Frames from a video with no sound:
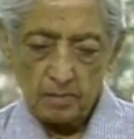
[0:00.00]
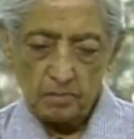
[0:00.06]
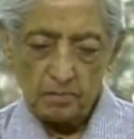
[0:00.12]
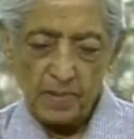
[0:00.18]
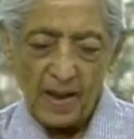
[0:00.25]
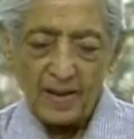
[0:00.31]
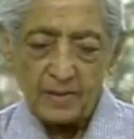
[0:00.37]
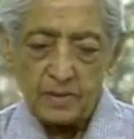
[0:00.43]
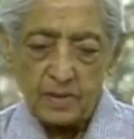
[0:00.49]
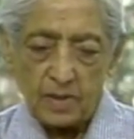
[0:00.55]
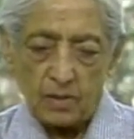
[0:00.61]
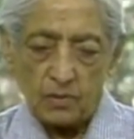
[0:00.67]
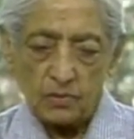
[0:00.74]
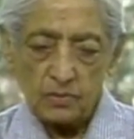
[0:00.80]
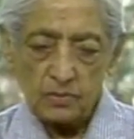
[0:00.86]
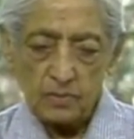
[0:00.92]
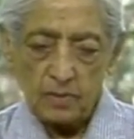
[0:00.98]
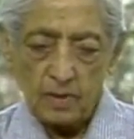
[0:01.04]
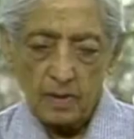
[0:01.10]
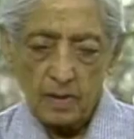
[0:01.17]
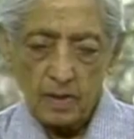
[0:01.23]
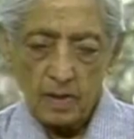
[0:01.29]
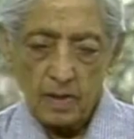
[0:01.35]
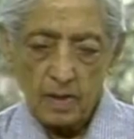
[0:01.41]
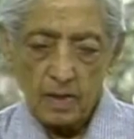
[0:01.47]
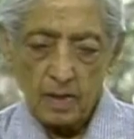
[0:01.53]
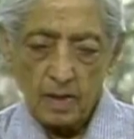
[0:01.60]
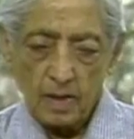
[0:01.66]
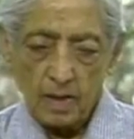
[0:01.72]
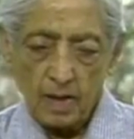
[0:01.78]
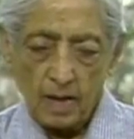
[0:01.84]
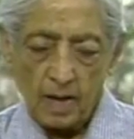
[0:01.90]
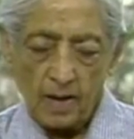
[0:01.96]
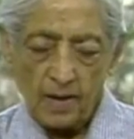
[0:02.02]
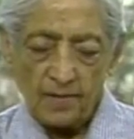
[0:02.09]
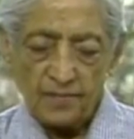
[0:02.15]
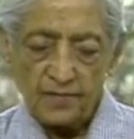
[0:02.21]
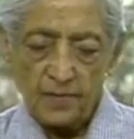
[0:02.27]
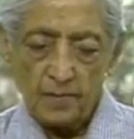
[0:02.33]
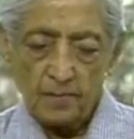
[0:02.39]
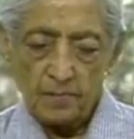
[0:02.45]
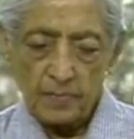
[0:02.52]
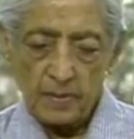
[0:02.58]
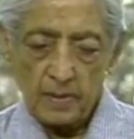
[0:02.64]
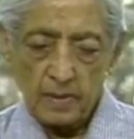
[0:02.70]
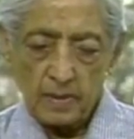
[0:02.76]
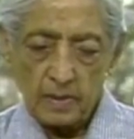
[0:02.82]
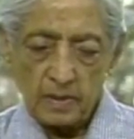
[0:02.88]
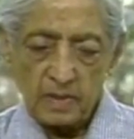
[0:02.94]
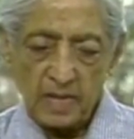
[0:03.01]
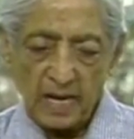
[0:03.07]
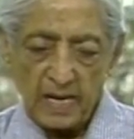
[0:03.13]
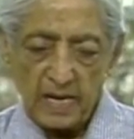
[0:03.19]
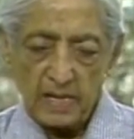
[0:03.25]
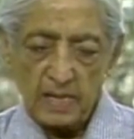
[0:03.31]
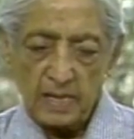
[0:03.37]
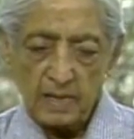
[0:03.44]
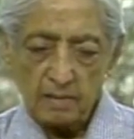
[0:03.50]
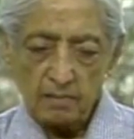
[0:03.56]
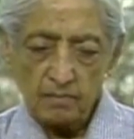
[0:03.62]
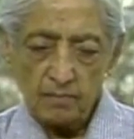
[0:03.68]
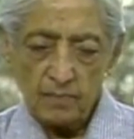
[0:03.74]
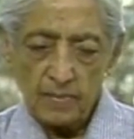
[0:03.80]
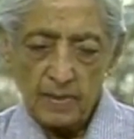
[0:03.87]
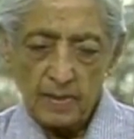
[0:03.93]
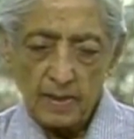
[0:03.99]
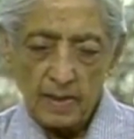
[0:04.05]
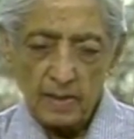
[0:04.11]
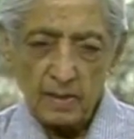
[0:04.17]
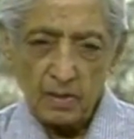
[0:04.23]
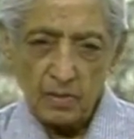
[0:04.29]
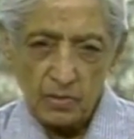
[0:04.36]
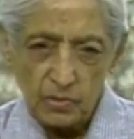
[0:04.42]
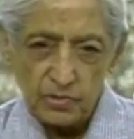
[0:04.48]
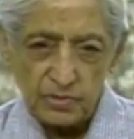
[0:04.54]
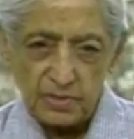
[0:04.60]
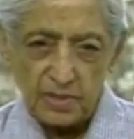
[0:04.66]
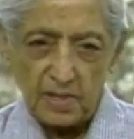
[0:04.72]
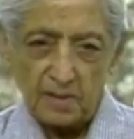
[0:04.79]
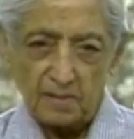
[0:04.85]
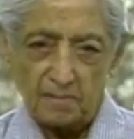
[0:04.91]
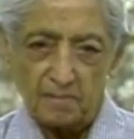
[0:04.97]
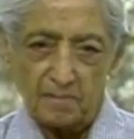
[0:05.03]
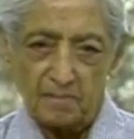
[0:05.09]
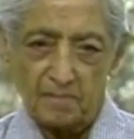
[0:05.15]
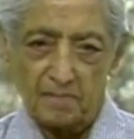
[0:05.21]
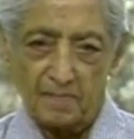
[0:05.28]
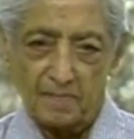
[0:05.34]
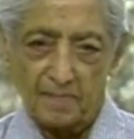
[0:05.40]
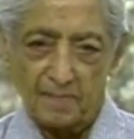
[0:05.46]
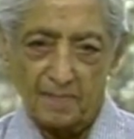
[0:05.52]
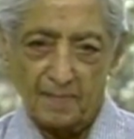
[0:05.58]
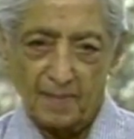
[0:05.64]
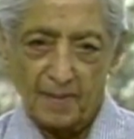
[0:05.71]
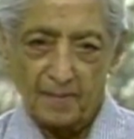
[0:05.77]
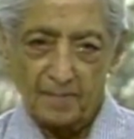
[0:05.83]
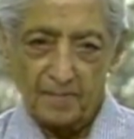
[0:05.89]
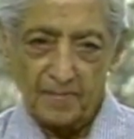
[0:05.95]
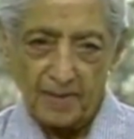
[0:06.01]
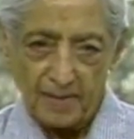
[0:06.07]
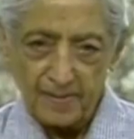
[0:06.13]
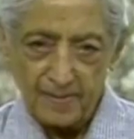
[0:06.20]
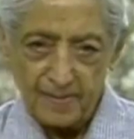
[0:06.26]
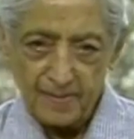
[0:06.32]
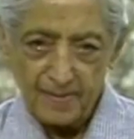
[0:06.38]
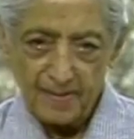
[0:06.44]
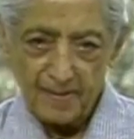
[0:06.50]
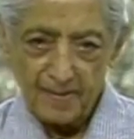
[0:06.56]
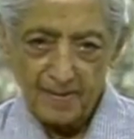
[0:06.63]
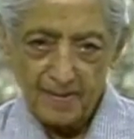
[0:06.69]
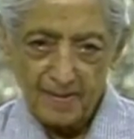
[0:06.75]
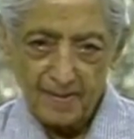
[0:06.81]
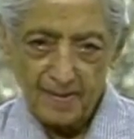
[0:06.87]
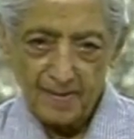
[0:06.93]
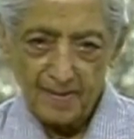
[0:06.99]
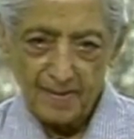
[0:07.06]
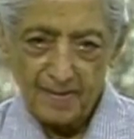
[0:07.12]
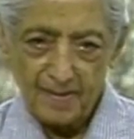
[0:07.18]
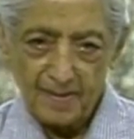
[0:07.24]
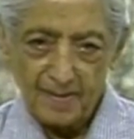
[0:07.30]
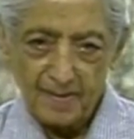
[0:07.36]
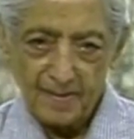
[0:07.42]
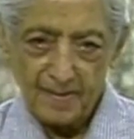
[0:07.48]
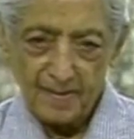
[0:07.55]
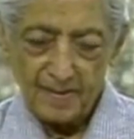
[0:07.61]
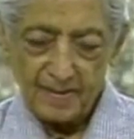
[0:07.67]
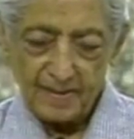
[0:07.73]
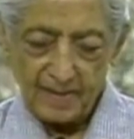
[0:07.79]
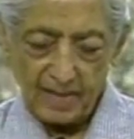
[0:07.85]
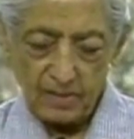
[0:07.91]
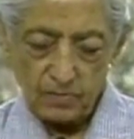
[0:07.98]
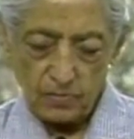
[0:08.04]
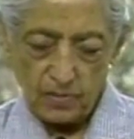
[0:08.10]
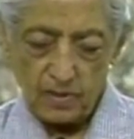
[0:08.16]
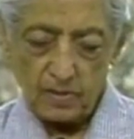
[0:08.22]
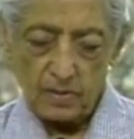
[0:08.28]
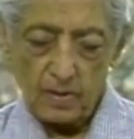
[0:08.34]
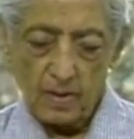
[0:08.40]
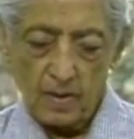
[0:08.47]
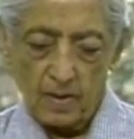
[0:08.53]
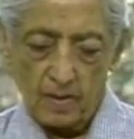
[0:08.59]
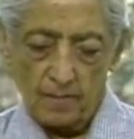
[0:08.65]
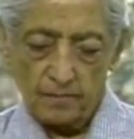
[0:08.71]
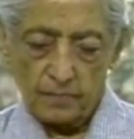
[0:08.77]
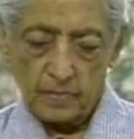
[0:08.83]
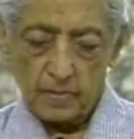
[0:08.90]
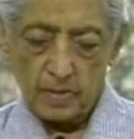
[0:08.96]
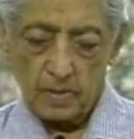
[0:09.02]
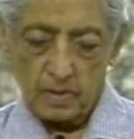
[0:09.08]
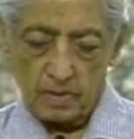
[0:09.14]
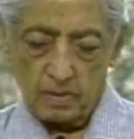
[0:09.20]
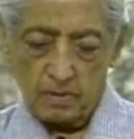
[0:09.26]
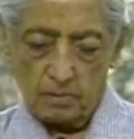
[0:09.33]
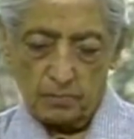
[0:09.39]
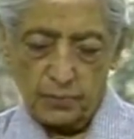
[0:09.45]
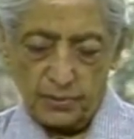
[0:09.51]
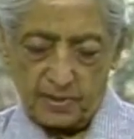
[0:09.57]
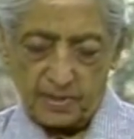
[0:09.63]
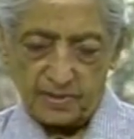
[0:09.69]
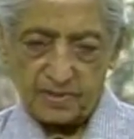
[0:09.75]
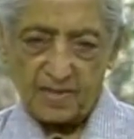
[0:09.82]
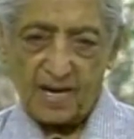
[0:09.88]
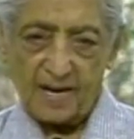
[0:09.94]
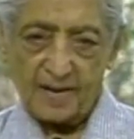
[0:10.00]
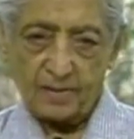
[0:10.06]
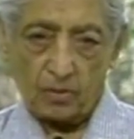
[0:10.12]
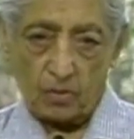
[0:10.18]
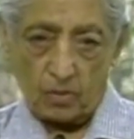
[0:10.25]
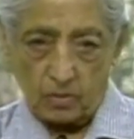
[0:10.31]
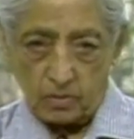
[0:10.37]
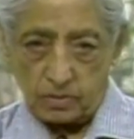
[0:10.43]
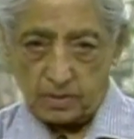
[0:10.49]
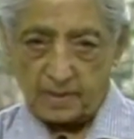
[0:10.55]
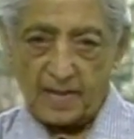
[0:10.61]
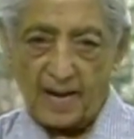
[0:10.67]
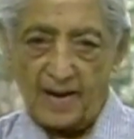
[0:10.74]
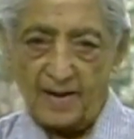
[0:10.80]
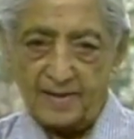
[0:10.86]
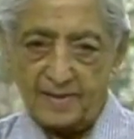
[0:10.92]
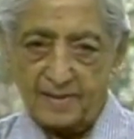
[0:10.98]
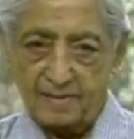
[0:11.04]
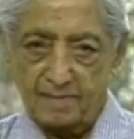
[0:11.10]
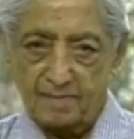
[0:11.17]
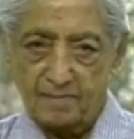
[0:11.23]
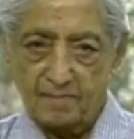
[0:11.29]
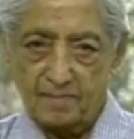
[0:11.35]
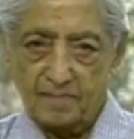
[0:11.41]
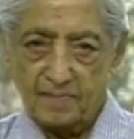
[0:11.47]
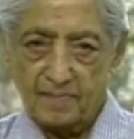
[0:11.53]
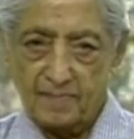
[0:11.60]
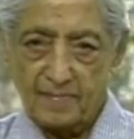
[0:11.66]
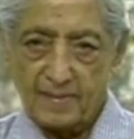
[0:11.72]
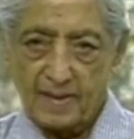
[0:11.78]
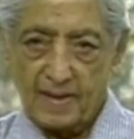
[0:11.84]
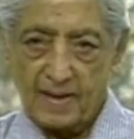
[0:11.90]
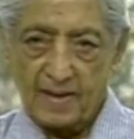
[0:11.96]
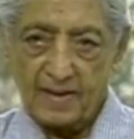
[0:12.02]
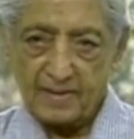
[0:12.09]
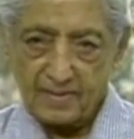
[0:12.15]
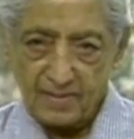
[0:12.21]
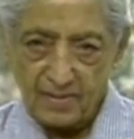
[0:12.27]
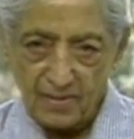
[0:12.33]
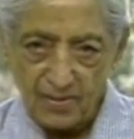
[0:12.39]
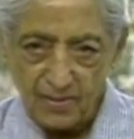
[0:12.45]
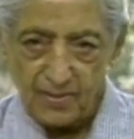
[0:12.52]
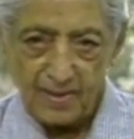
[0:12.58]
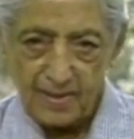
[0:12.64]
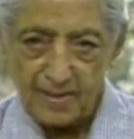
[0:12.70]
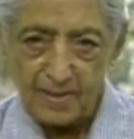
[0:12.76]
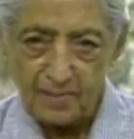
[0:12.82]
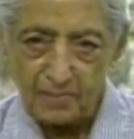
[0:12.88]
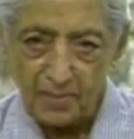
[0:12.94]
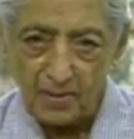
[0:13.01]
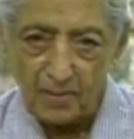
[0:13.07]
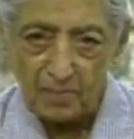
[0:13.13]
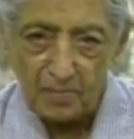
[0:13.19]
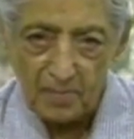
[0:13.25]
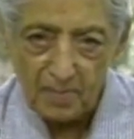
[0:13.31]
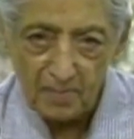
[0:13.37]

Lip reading: background of gaining and losing, right? Can one put aside all that and look at the problem?